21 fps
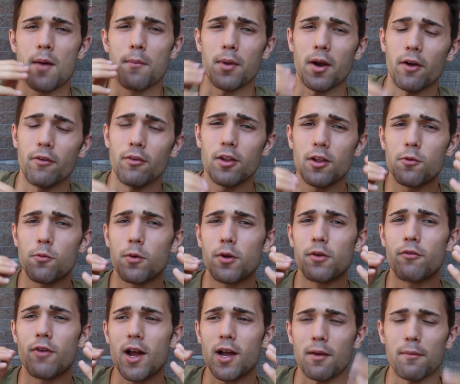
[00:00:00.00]
but I really
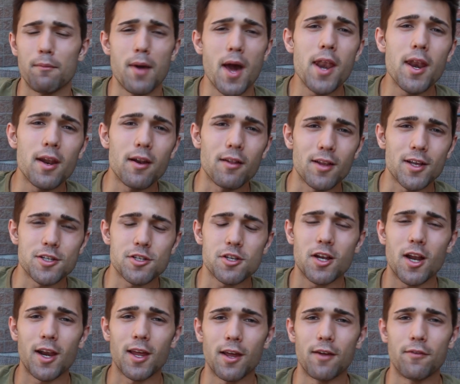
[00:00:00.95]
wouldn't recommend it unless
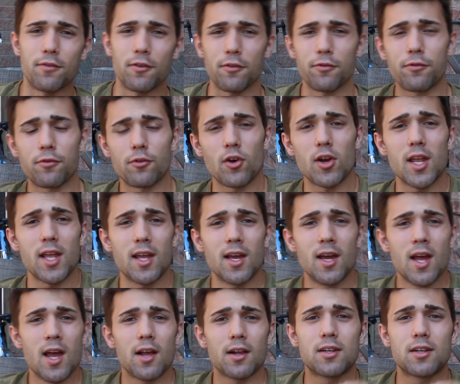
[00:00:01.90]
you're getting it for free.